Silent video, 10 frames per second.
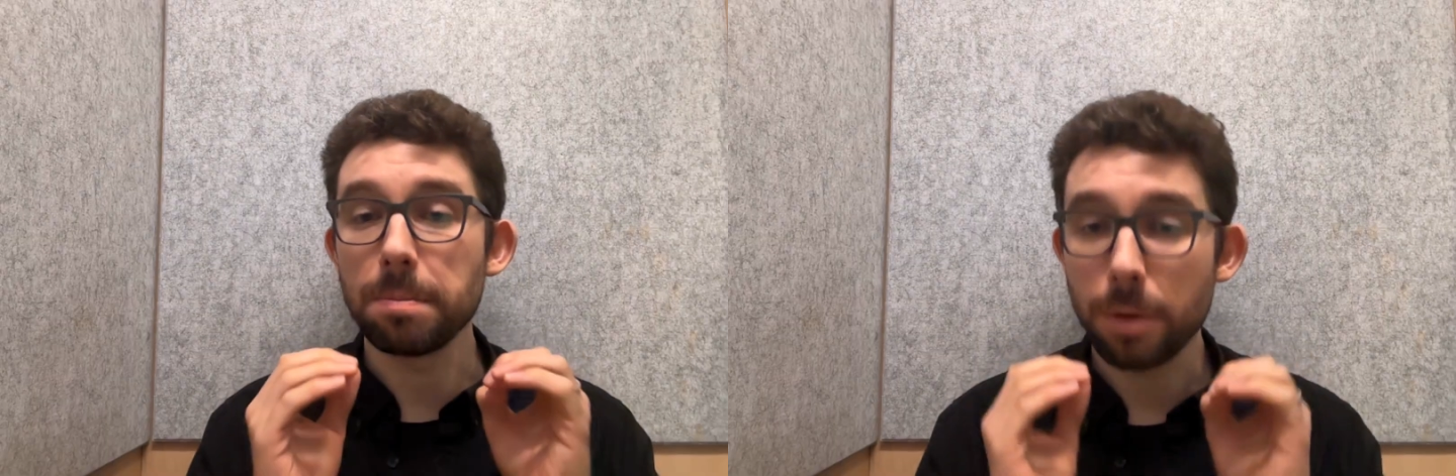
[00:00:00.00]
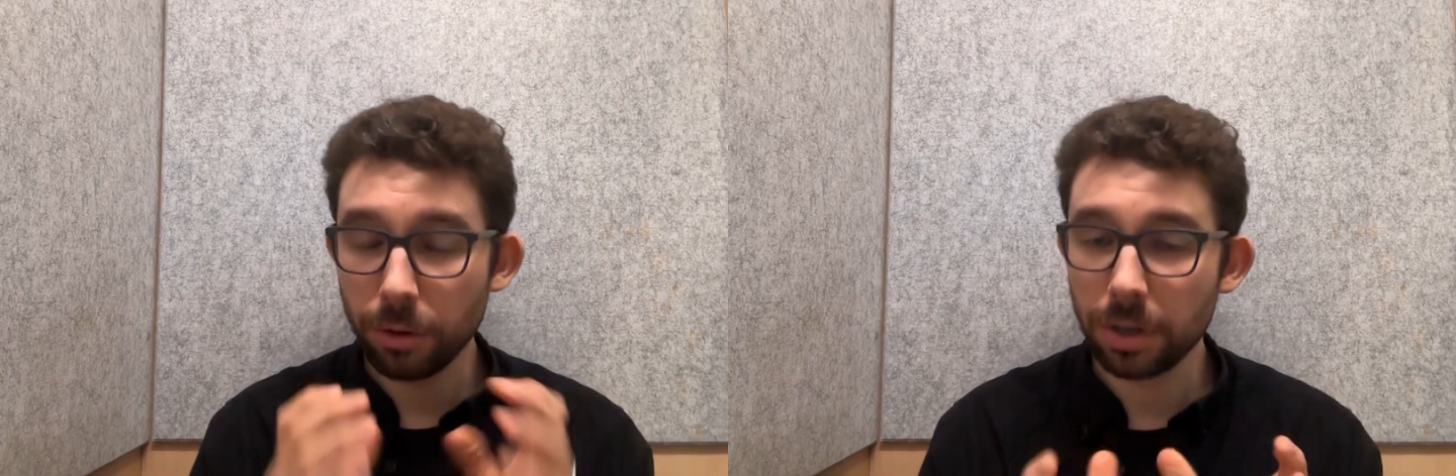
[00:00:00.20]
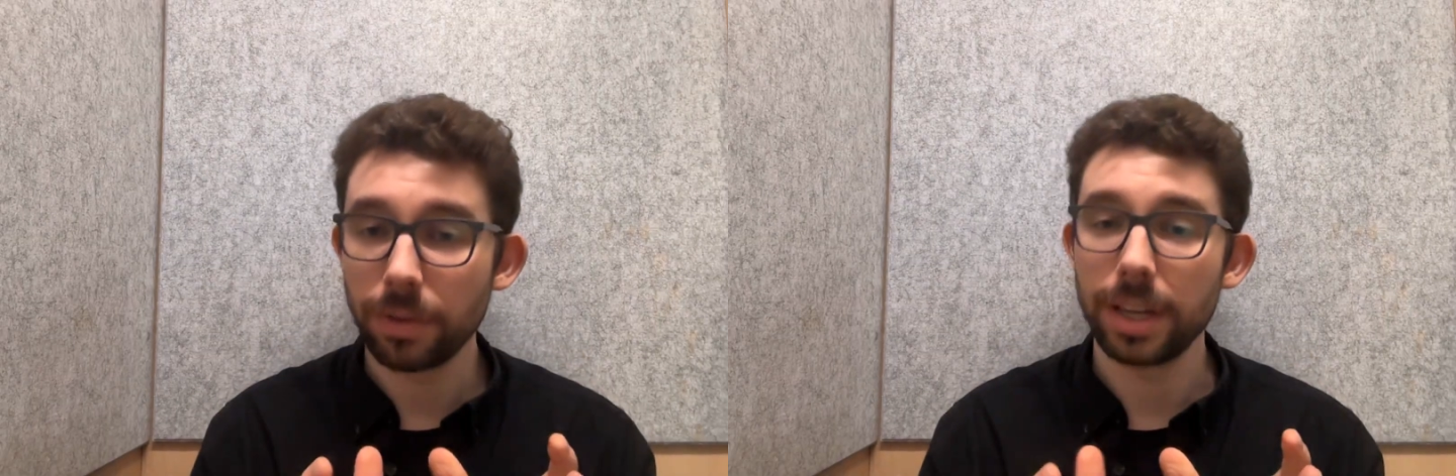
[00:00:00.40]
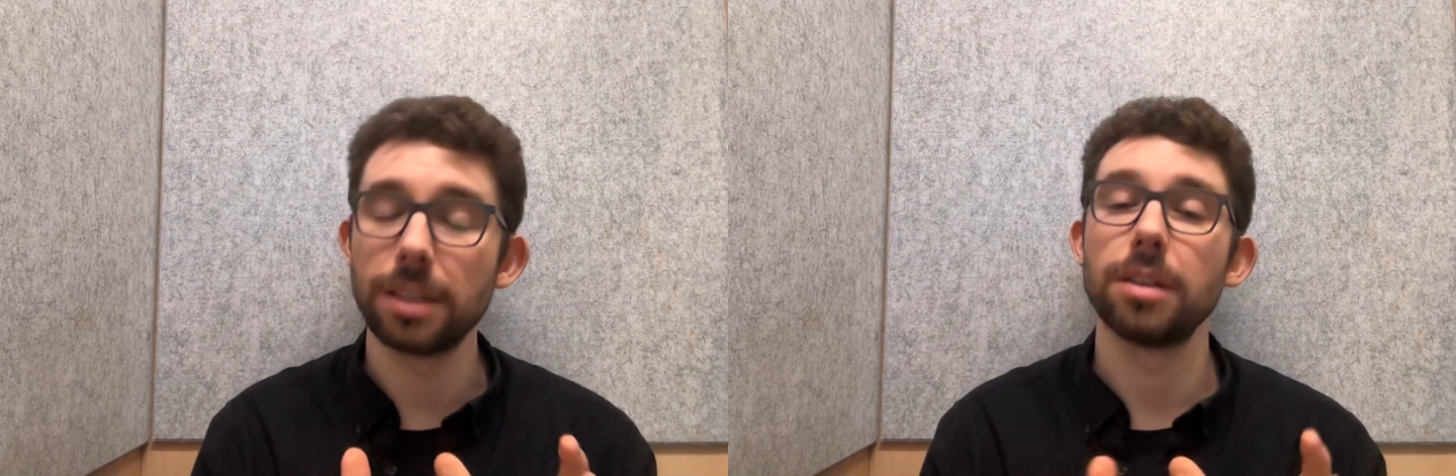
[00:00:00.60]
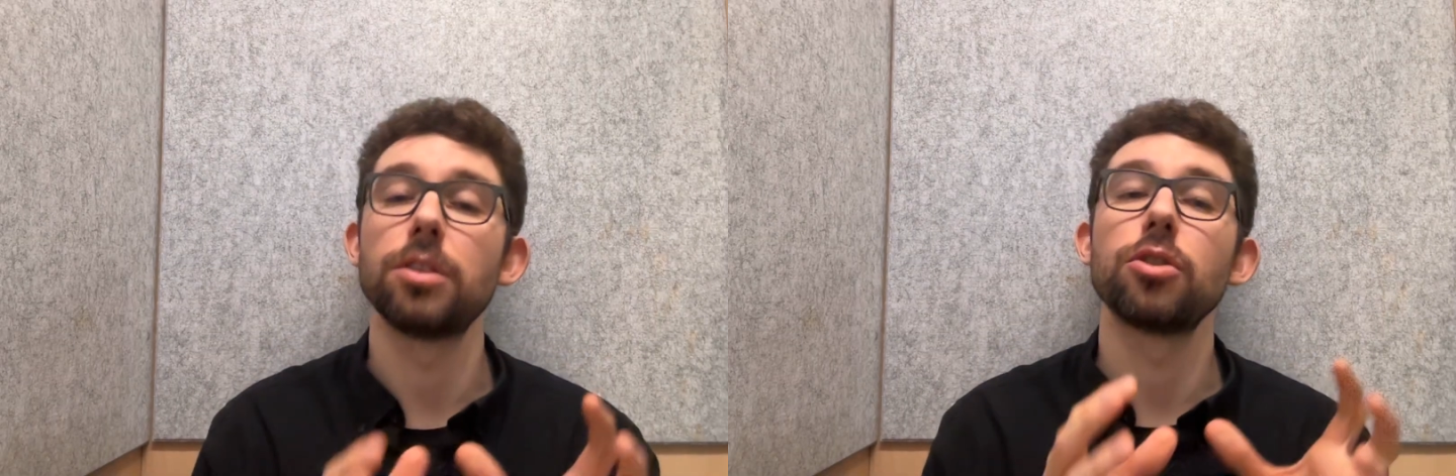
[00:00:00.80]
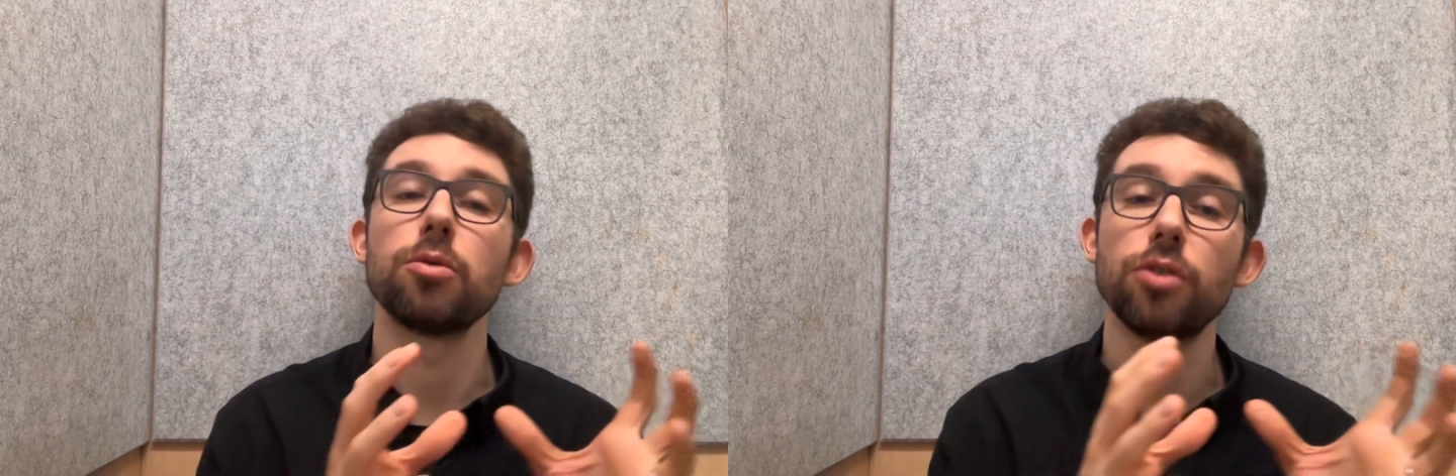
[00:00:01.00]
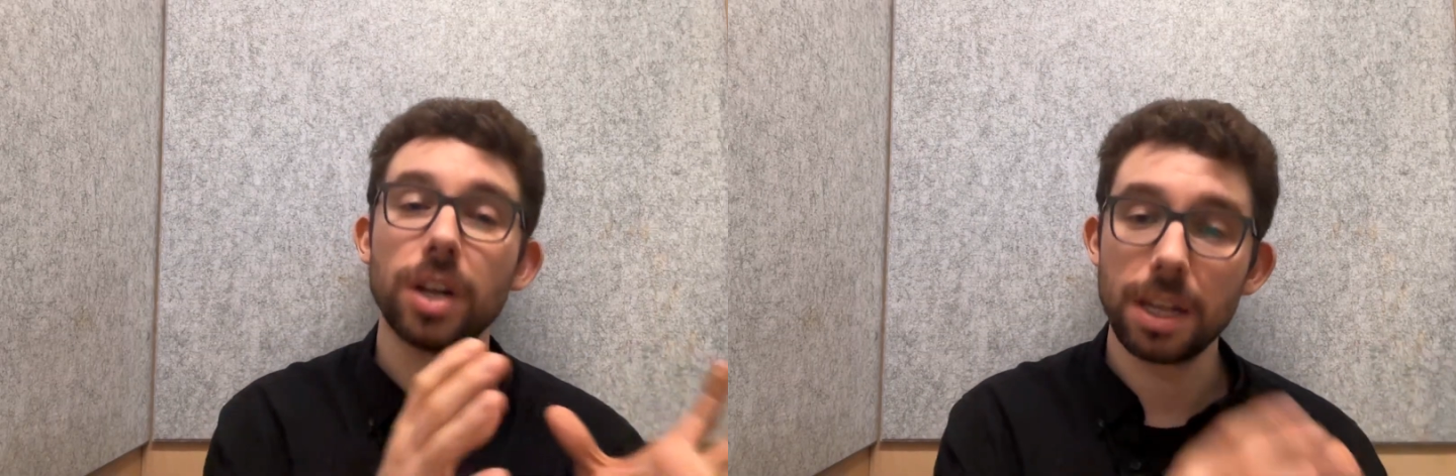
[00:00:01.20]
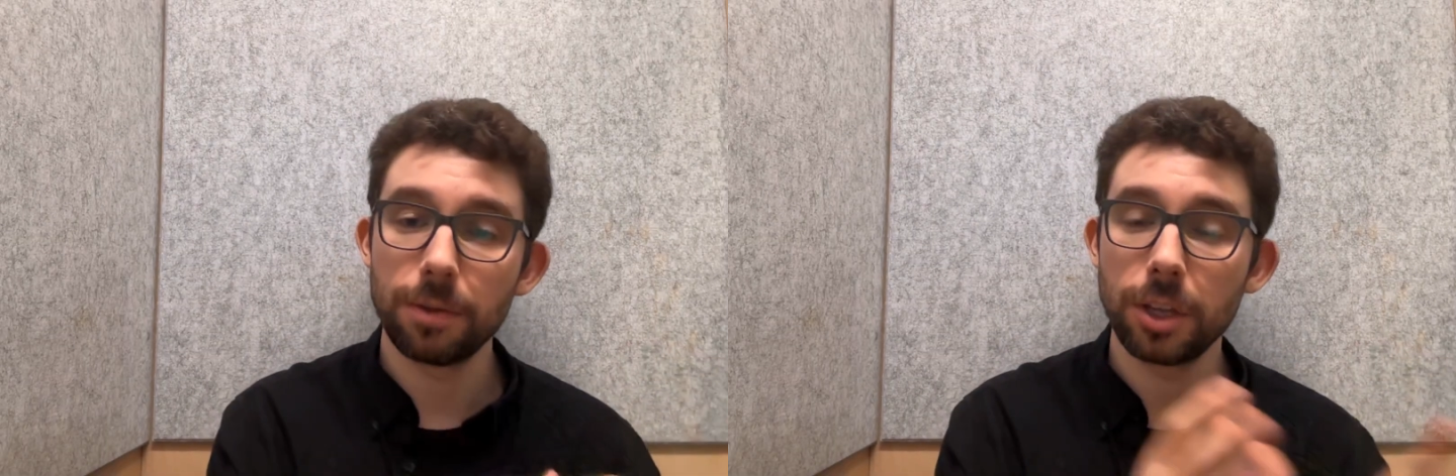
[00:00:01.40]
motivated to
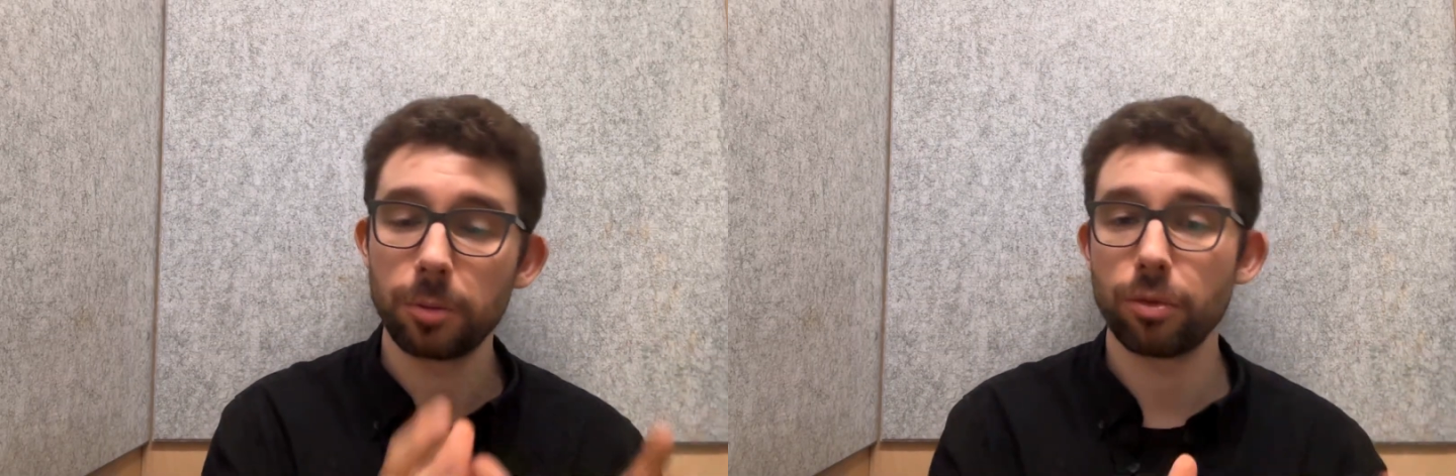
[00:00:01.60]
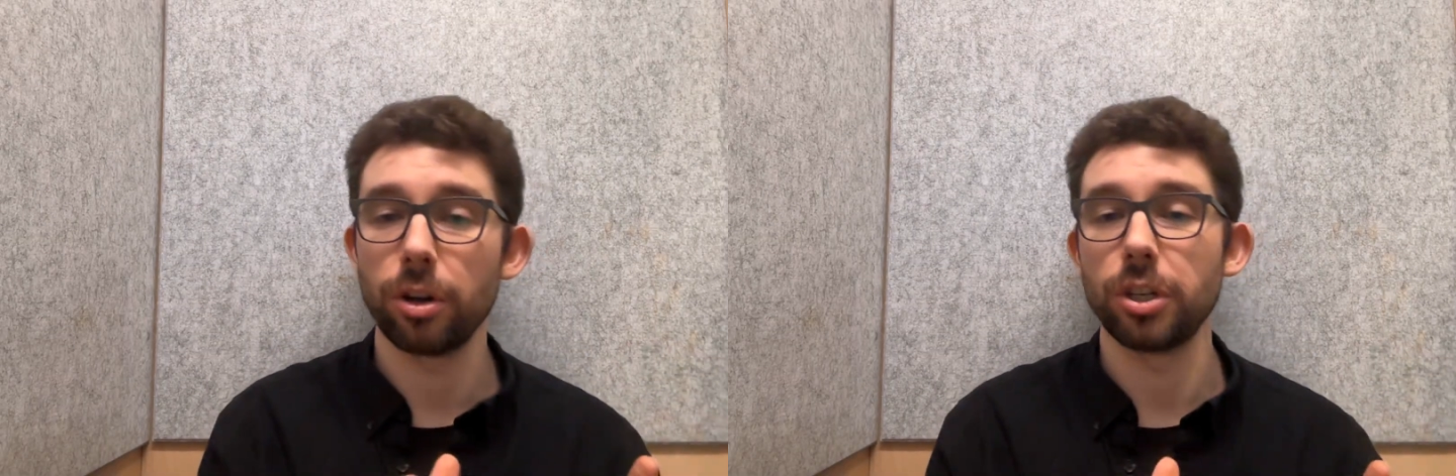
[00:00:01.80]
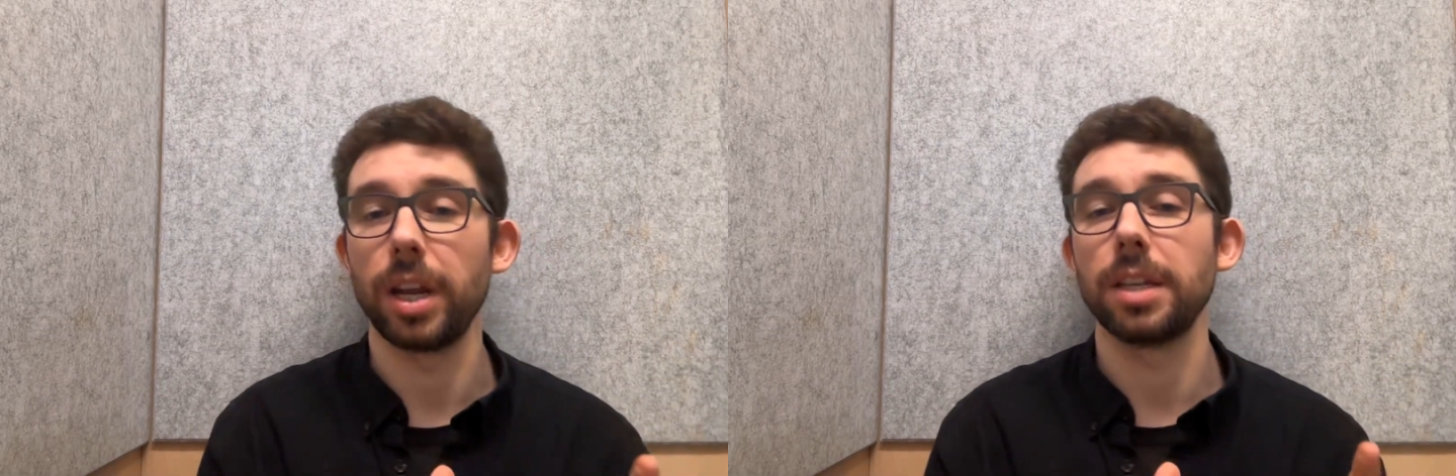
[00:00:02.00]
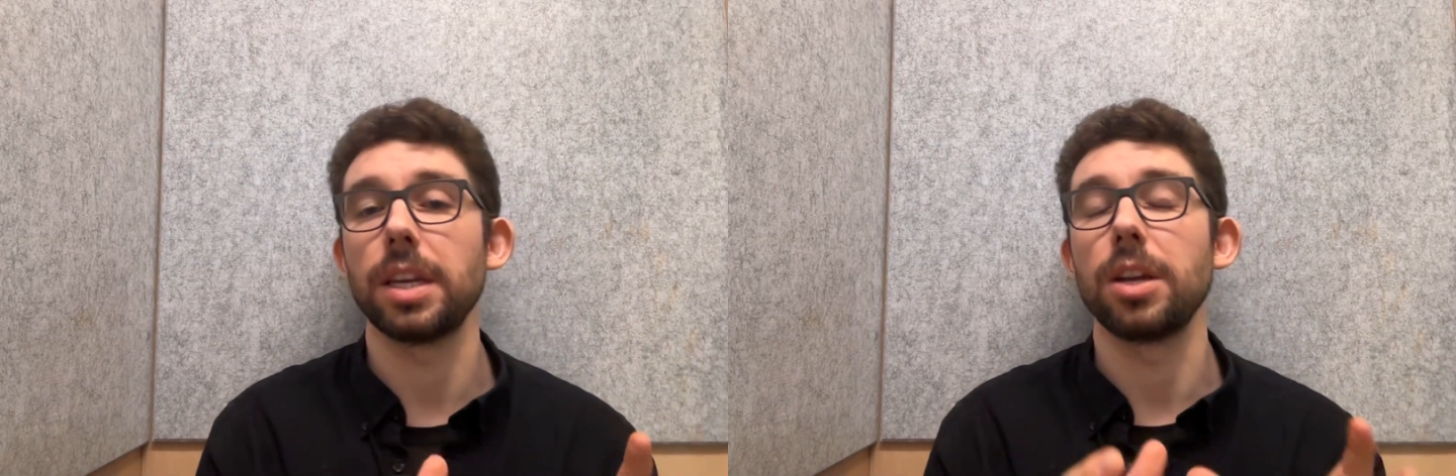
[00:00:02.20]
deliver this project